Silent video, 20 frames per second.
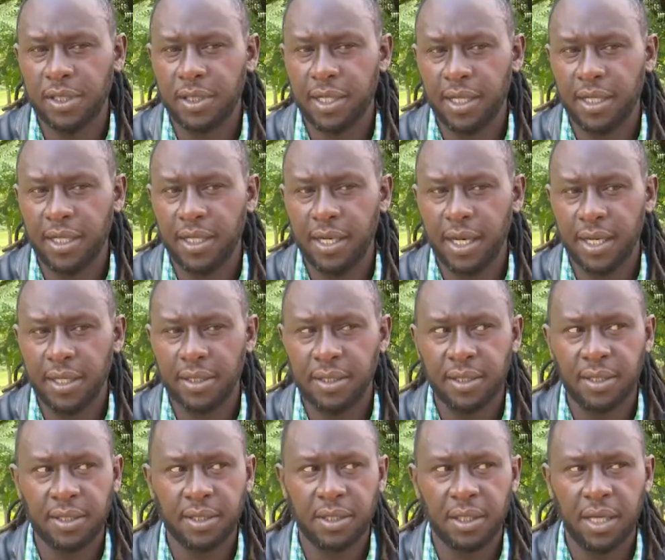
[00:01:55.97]
started
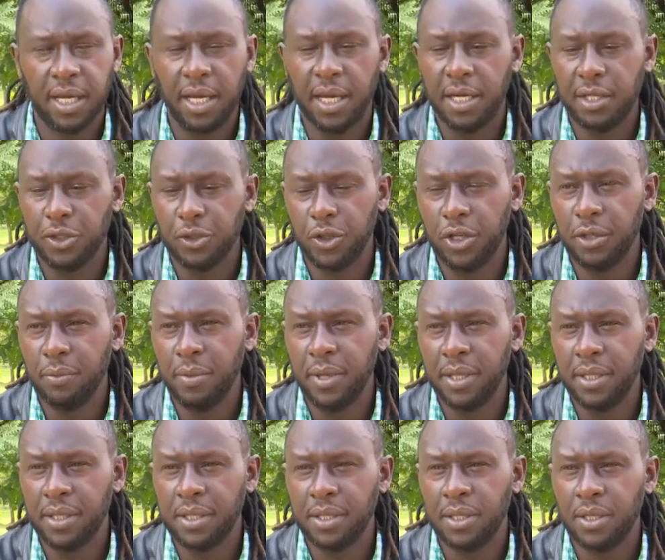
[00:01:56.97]
as
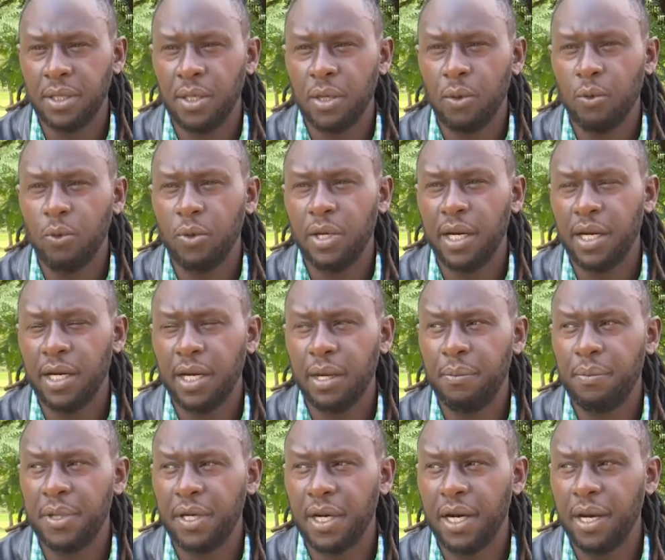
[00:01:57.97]
enjoyment would end
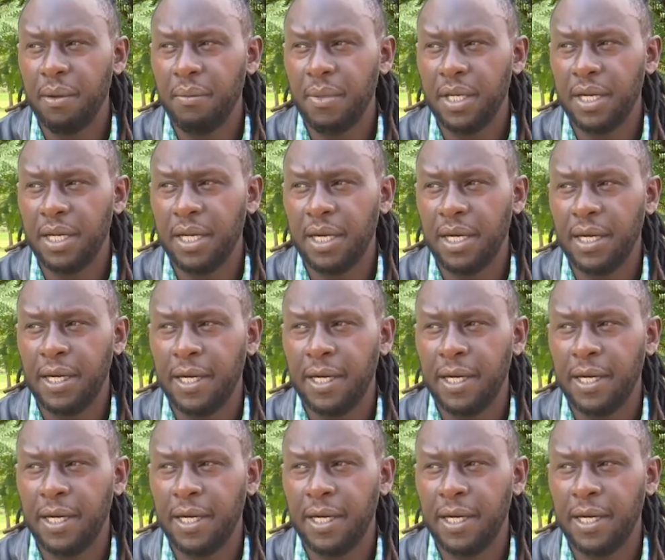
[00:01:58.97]
up becoming